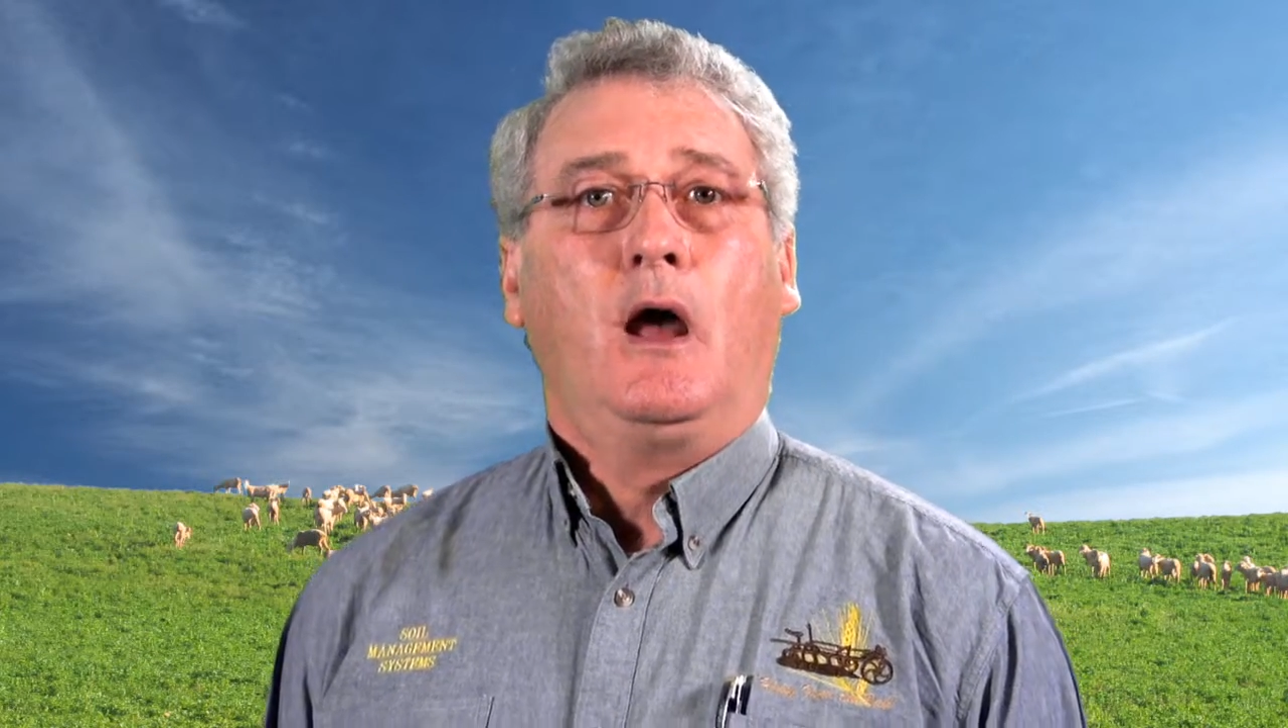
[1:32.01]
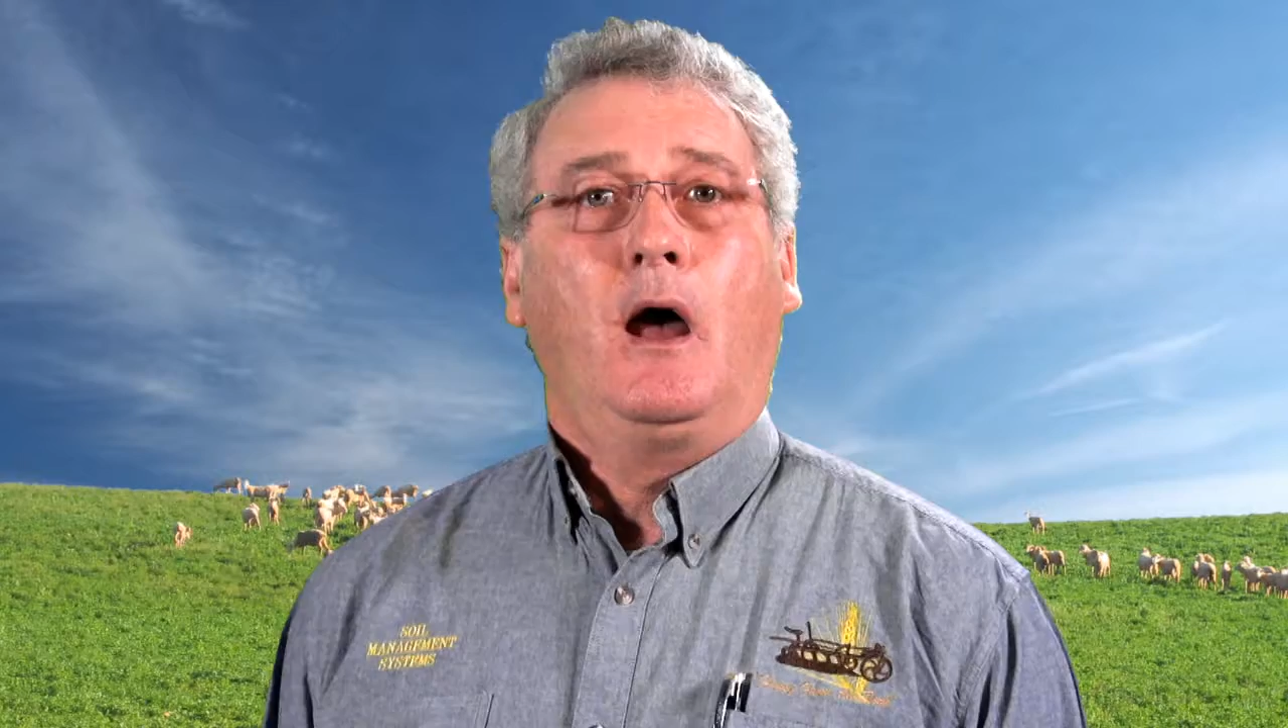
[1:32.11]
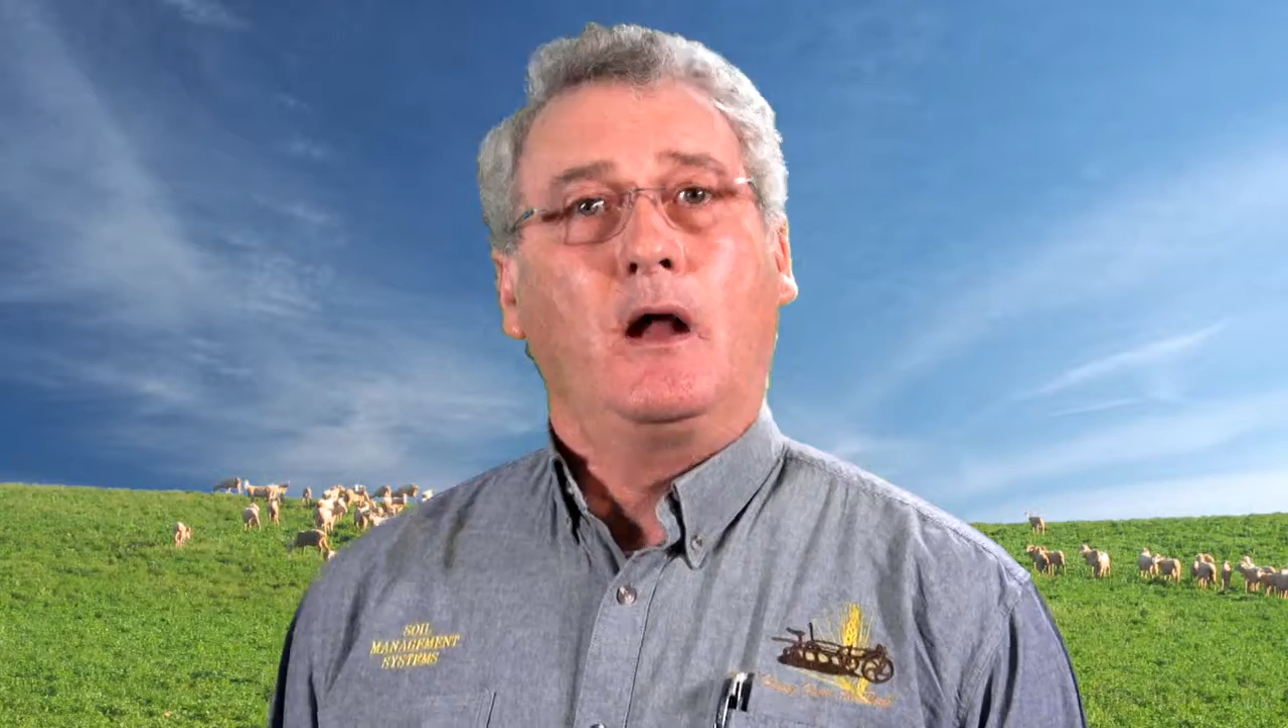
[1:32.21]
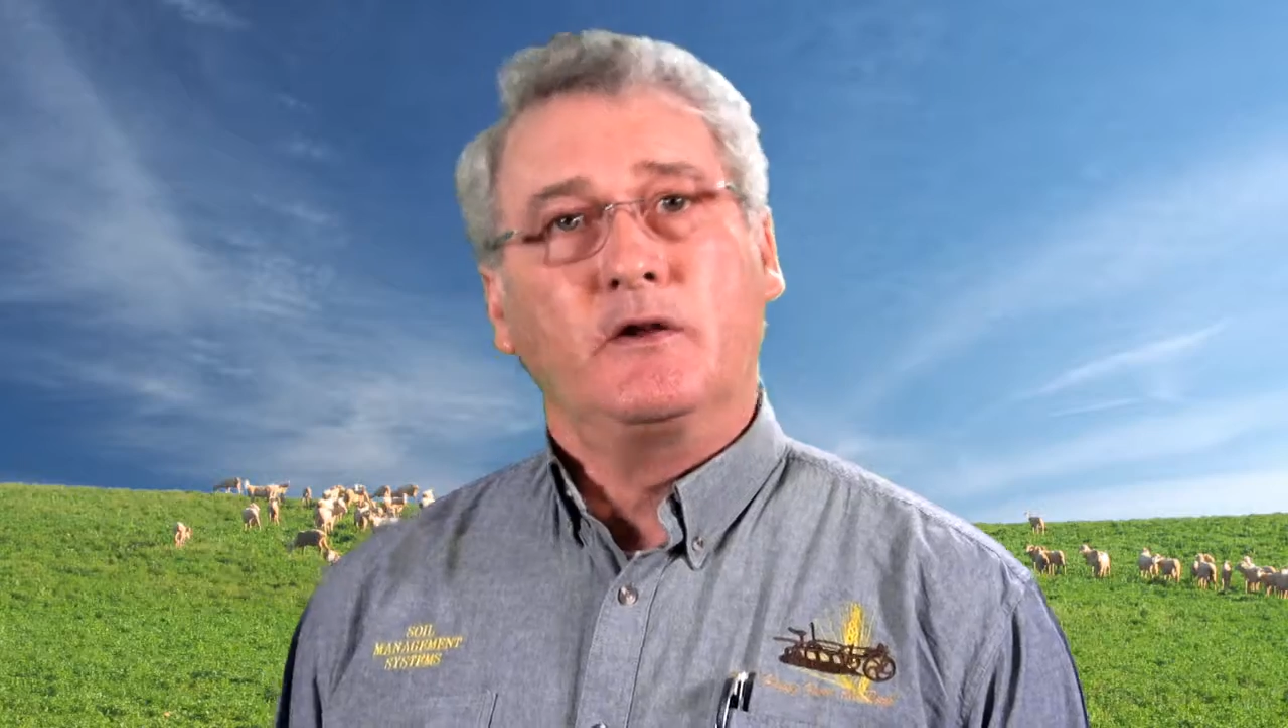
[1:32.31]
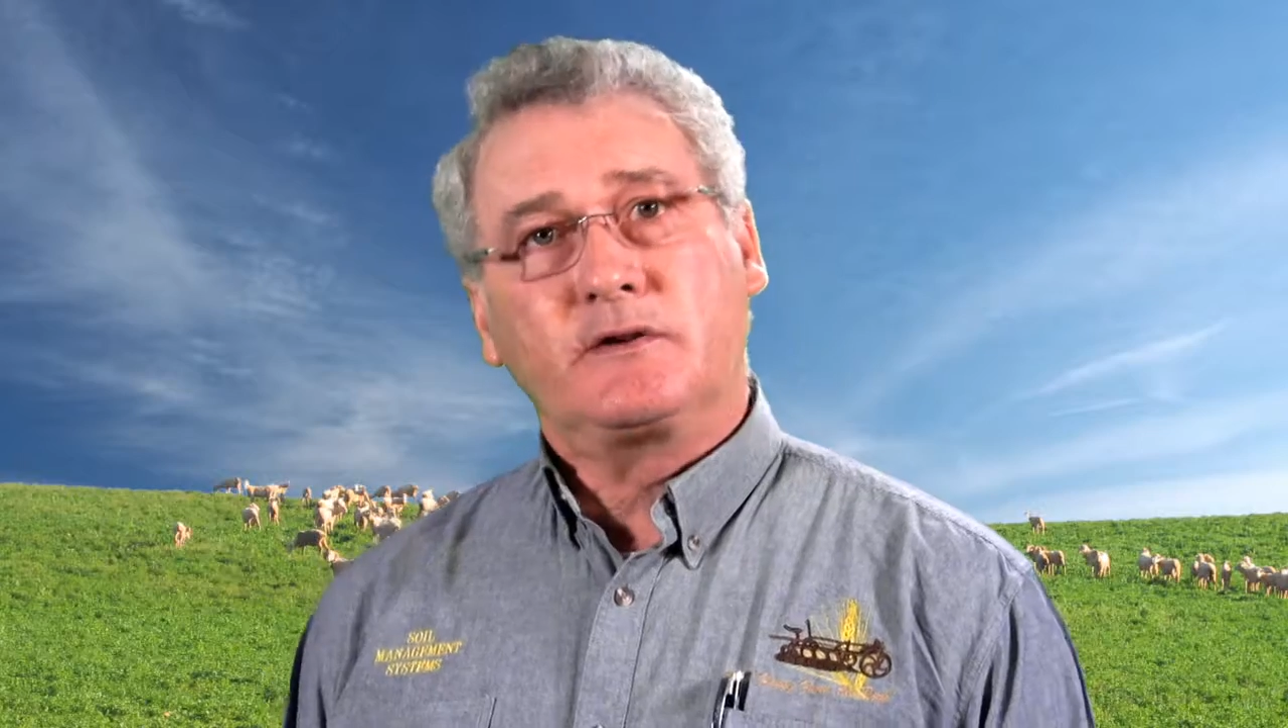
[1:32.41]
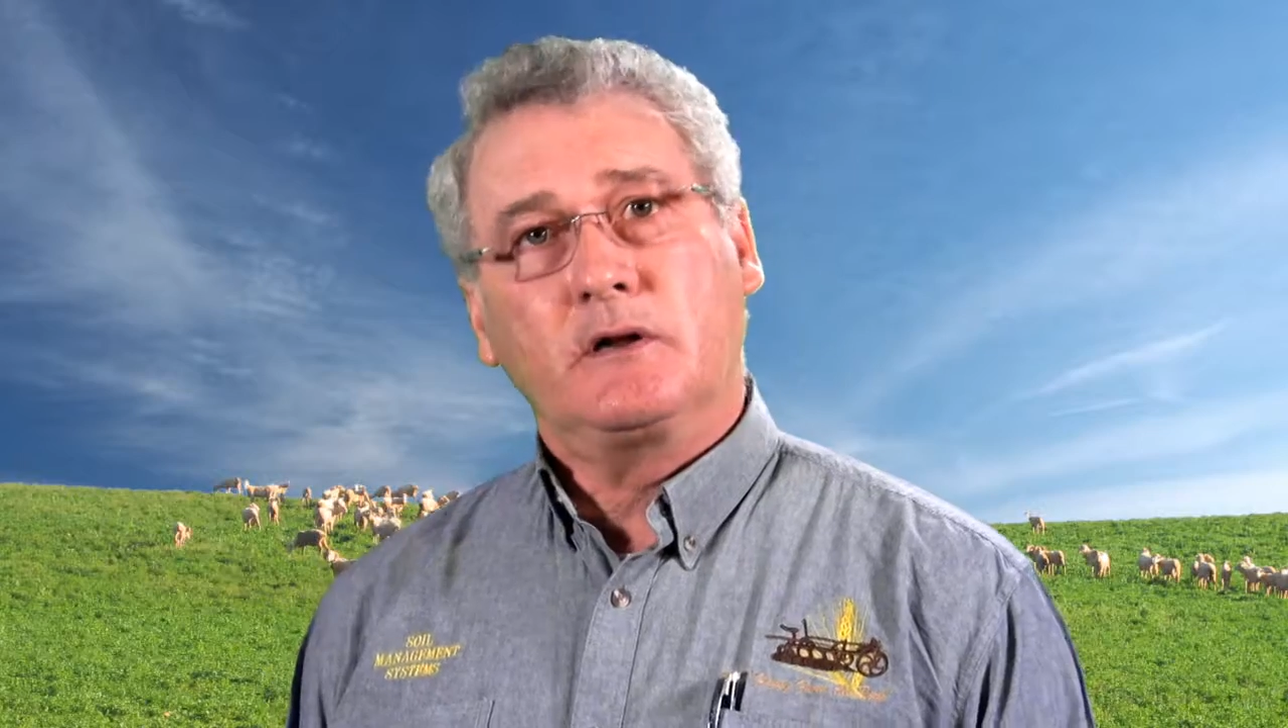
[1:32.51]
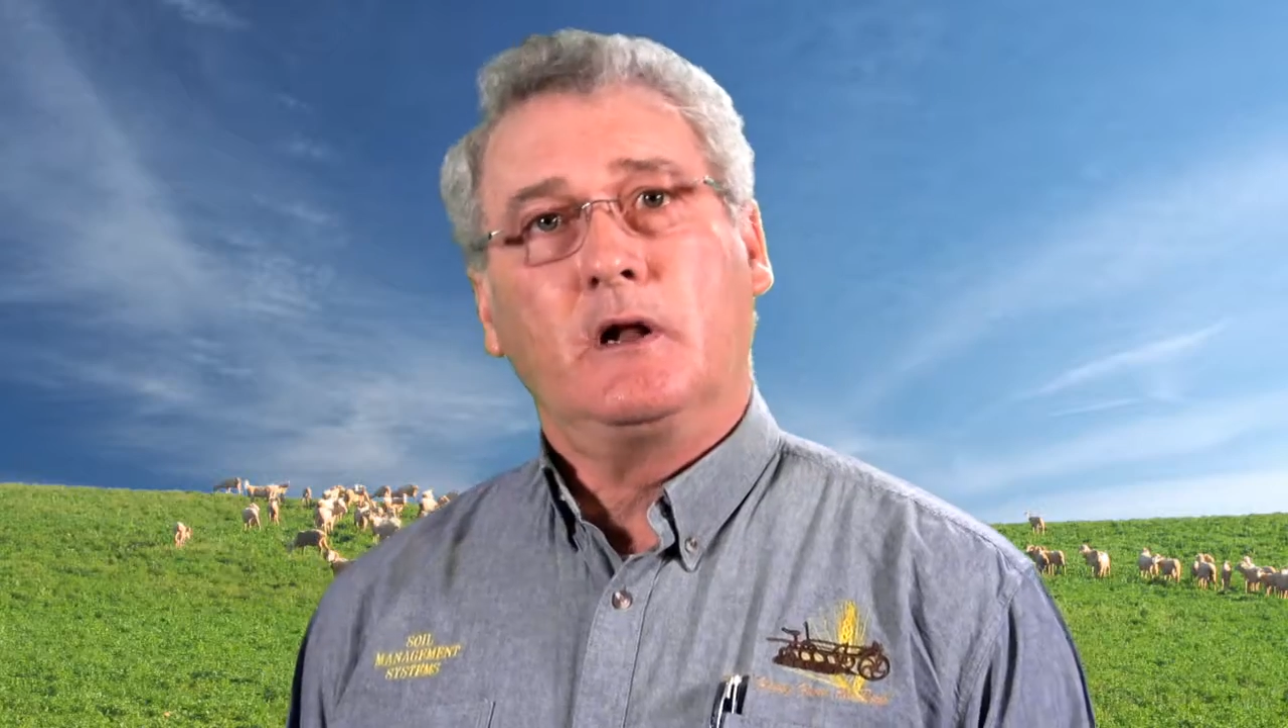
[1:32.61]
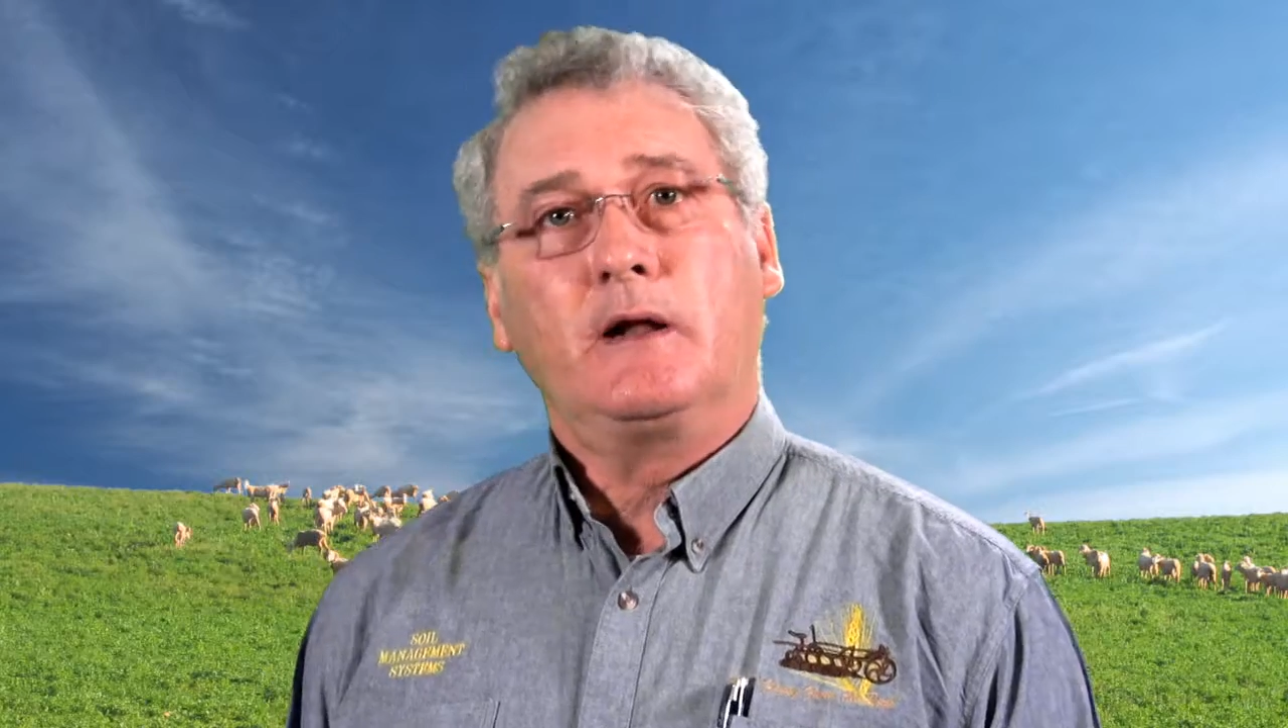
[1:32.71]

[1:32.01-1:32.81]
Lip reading: and still